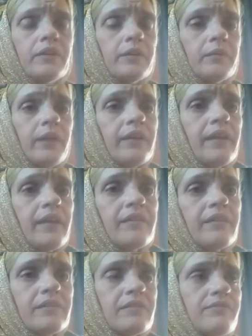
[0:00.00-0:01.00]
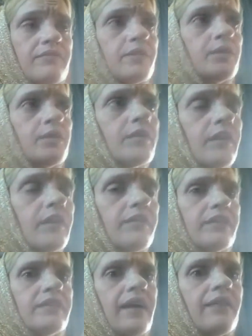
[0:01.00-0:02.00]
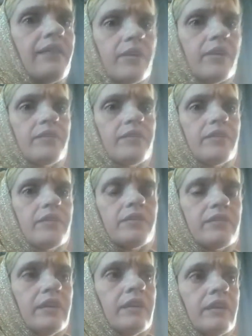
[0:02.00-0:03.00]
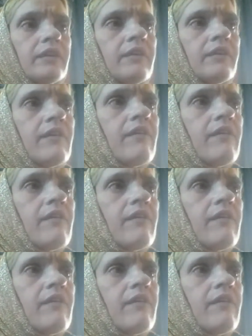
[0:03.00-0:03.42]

You can recognize the feel of these avatars that you're seeing,